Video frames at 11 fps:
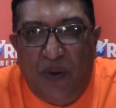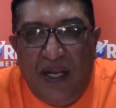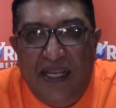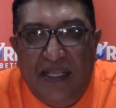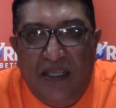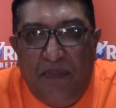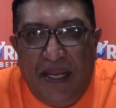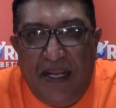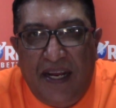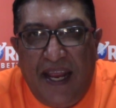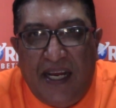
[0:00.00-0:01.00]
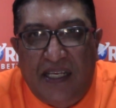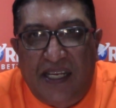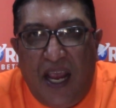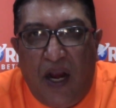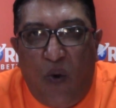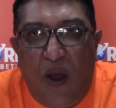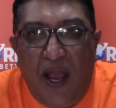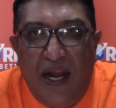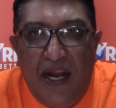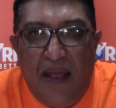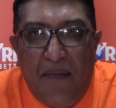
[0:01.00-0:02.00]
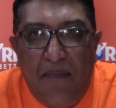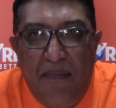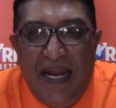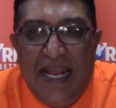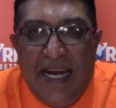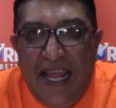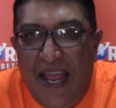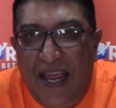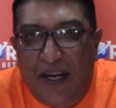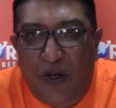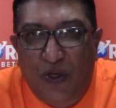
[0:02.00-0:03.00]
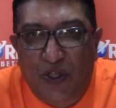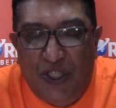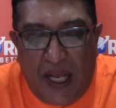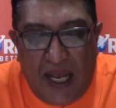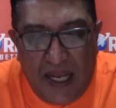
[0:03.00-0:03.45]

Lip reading: well, he'll be the next equine millionaire, because